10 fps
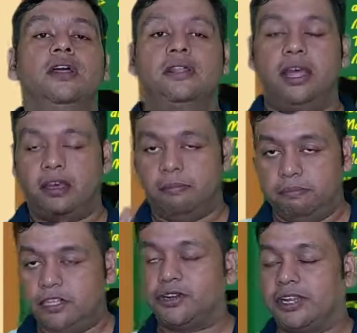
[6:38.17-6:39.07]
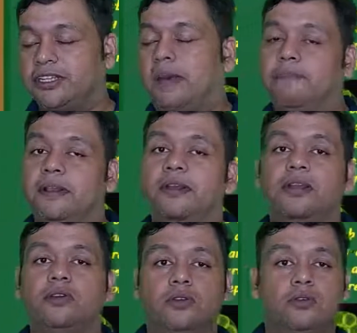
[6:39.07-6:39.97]
The major example
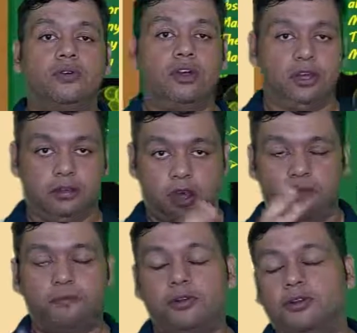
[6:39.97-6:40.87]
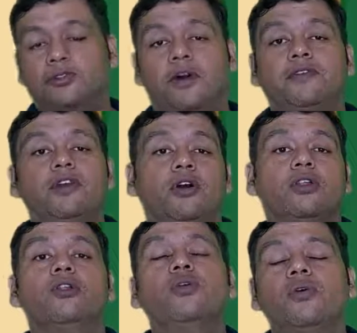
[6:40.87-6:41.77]
of protozoa we all
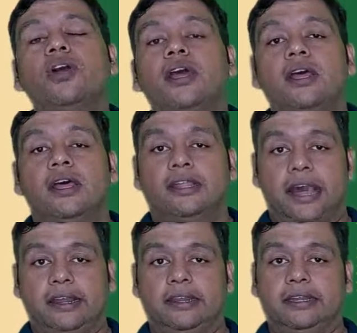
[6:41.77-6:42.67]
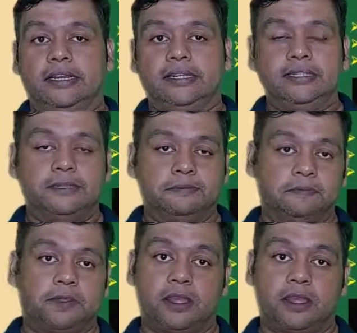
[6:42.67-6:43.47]
know that it is